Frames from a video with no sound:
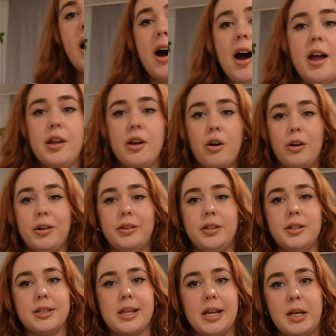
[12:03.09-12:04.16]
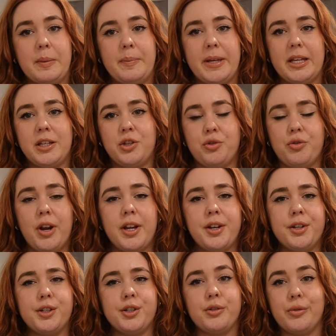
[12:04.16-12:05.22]
I got this like big
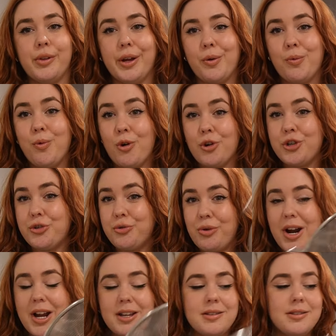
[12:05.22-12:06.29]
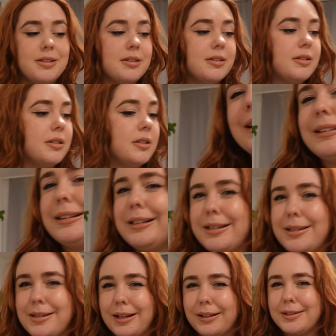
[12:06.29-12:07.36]
strainer to like wash rice. At
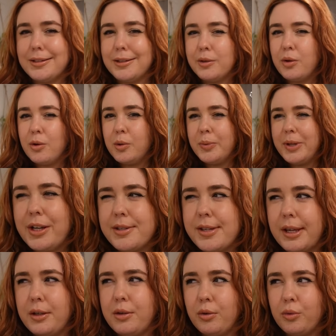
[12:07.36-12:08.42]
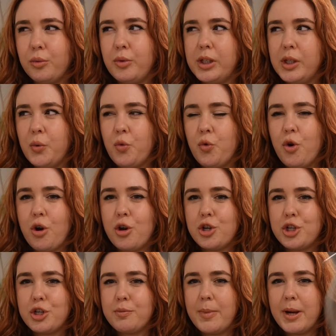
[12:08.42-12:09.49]
least that's the goal, because I don't really
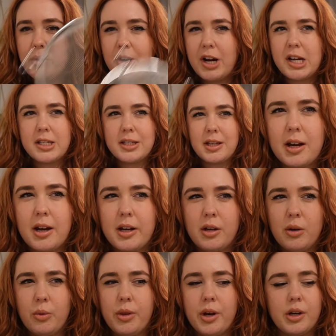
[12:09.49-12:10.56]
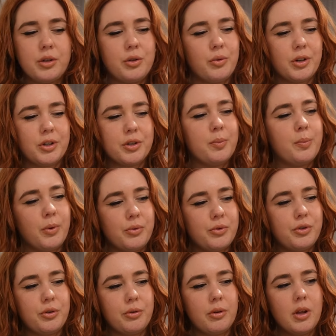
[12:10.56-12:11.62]
wash my rice, and I know that you are
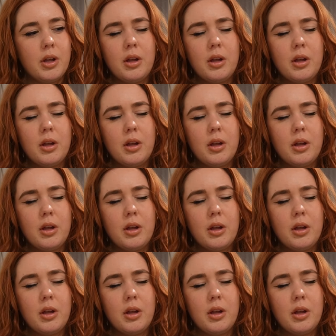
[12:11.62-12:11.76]
supposed to,